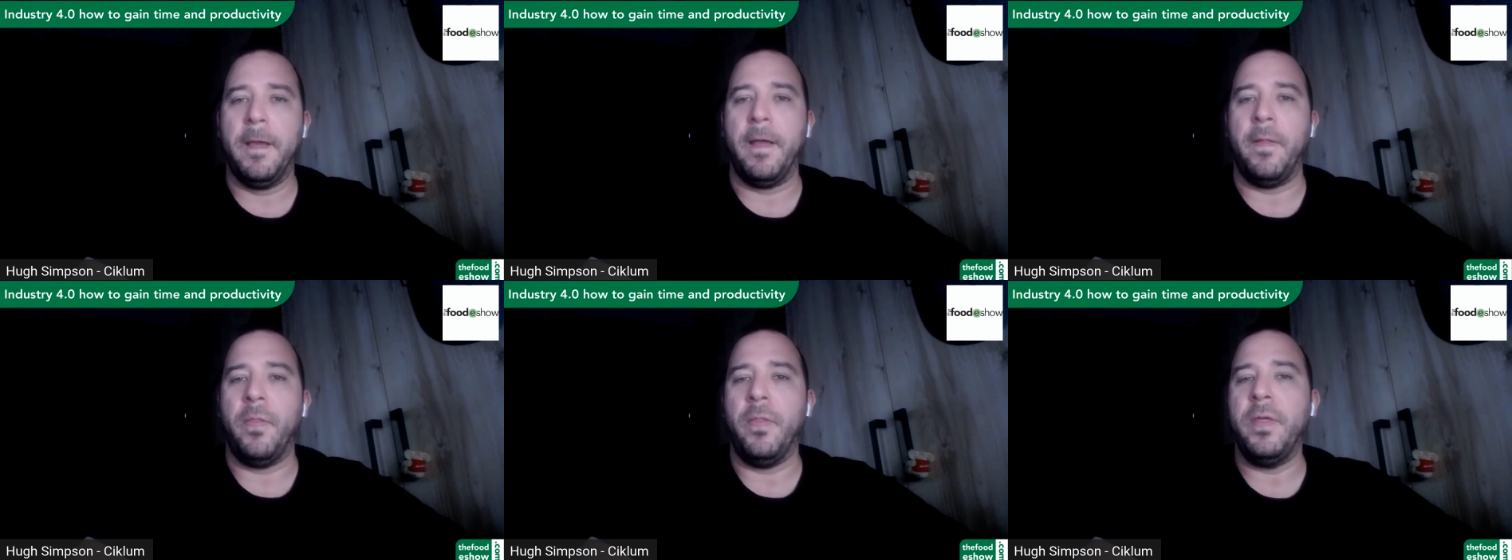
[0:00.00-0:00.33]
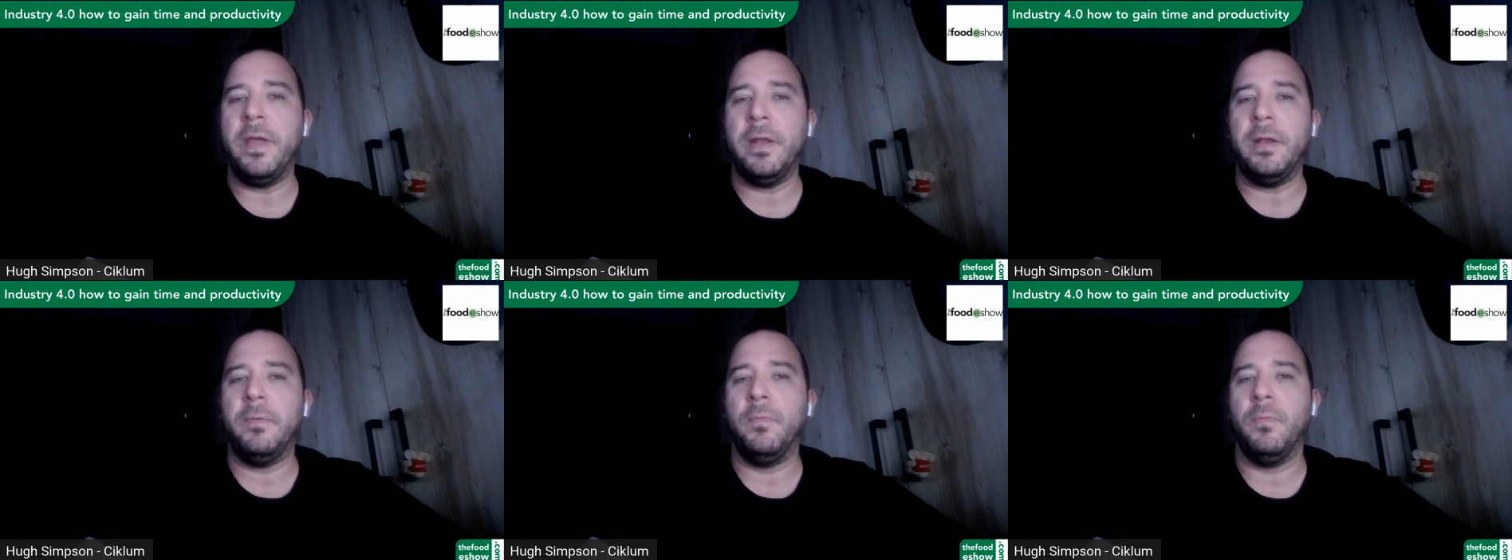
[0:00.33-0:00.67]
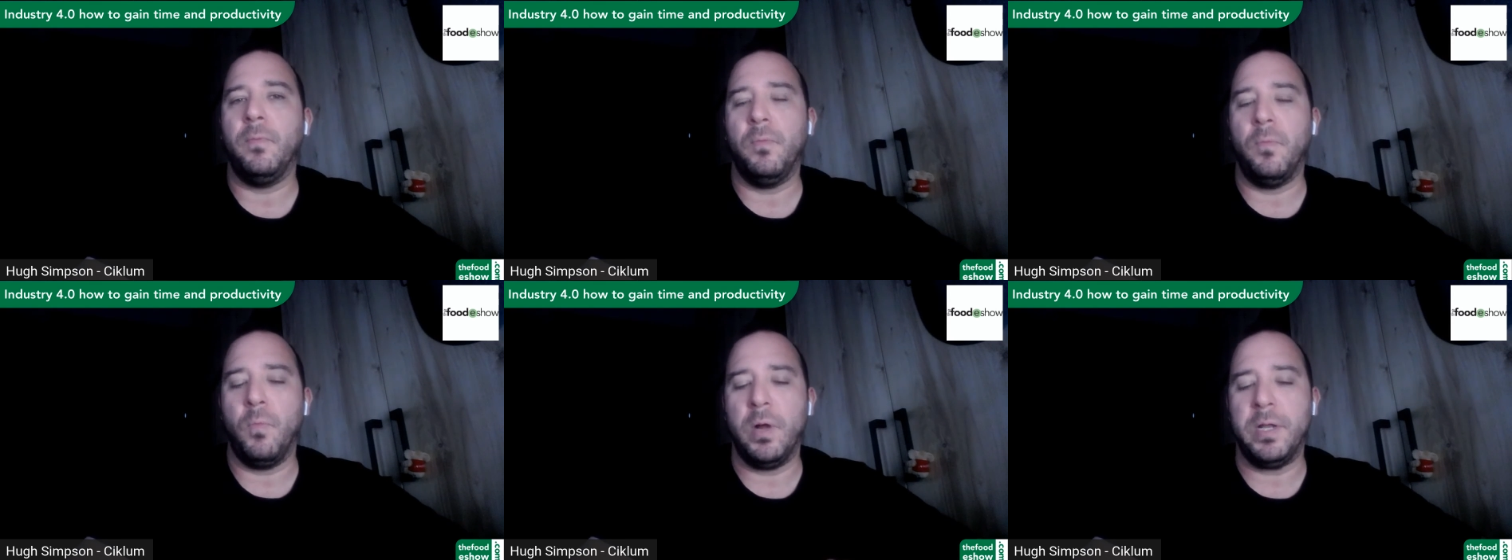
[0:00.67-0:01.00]
And
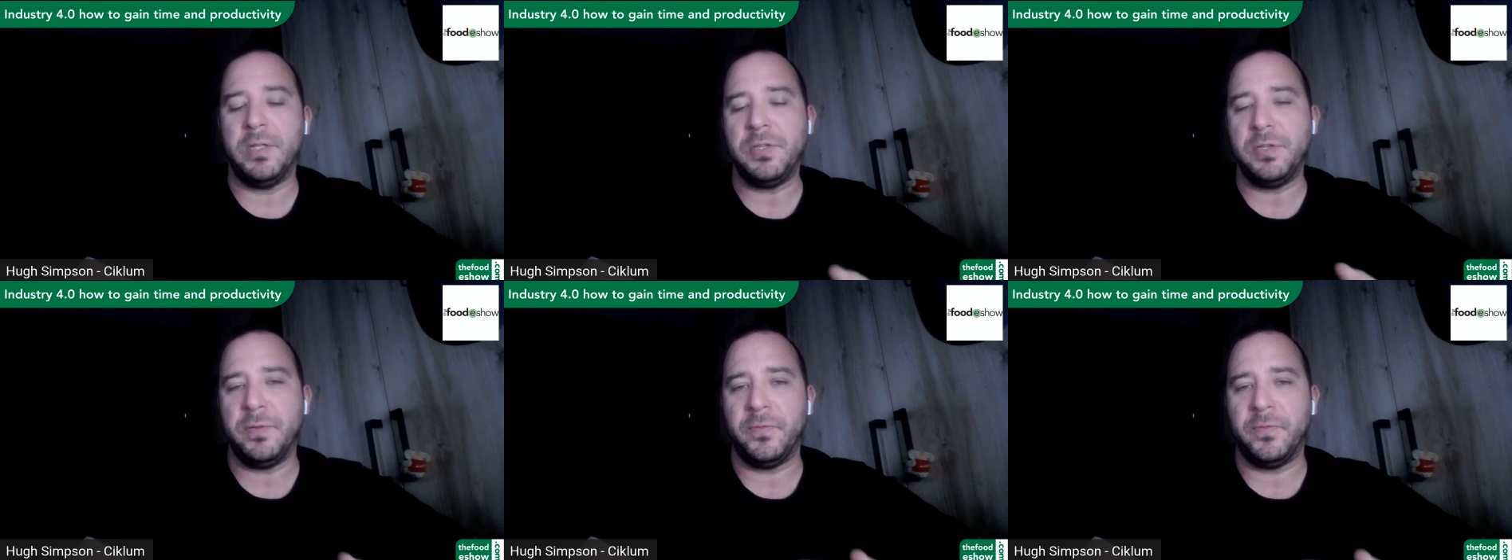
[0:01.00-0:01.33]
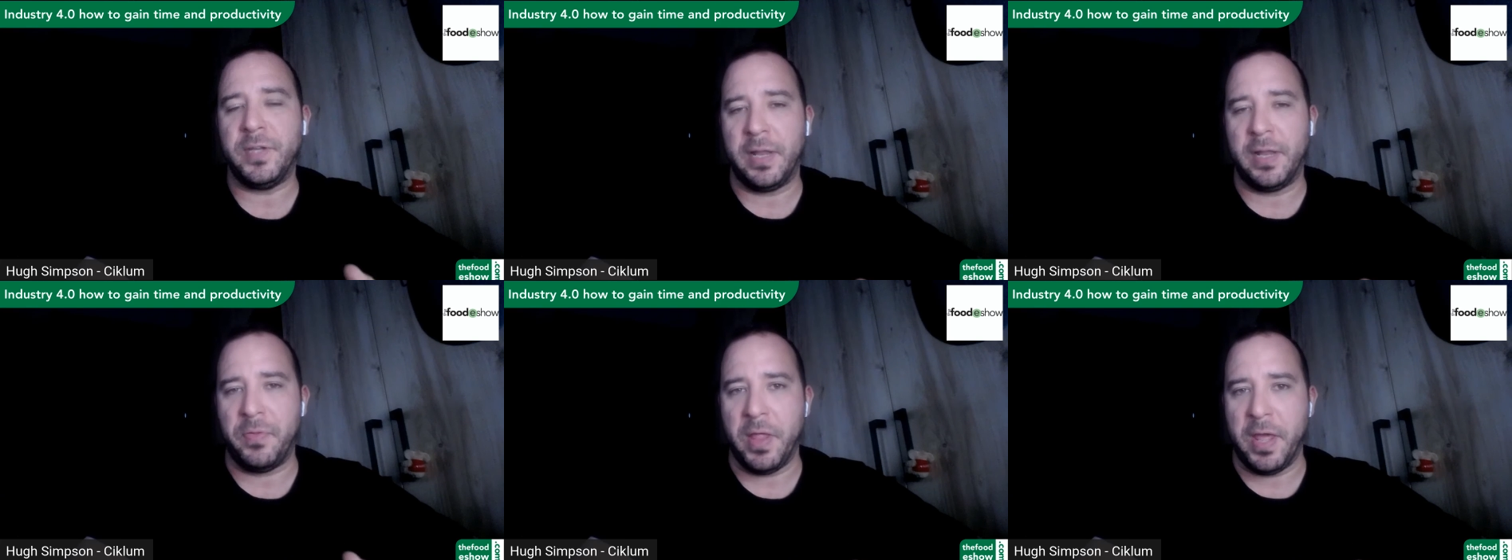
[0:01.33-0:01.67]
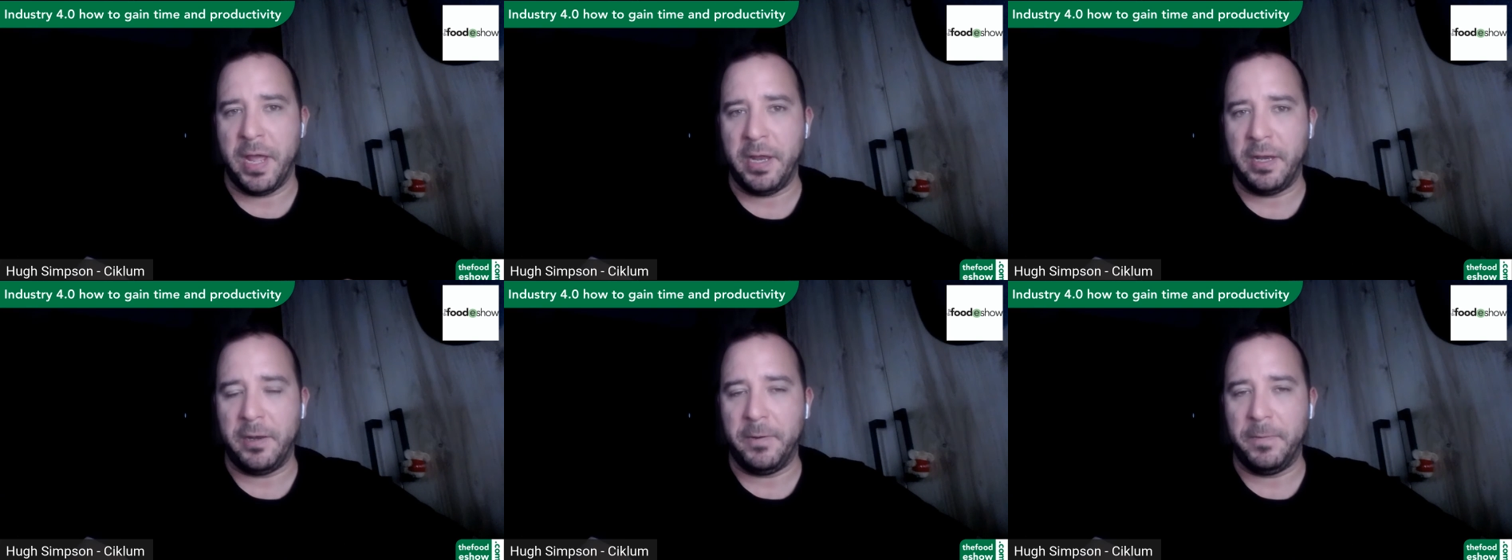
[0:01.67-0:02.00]
then once you've done
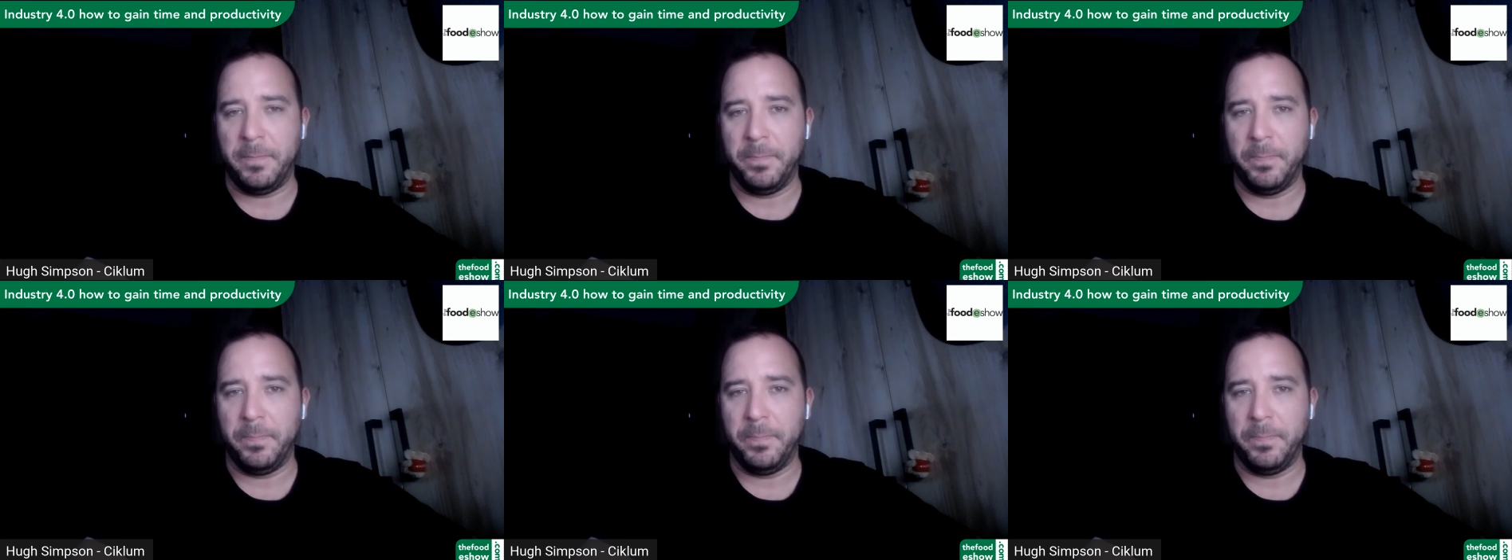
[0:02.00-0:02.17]
that,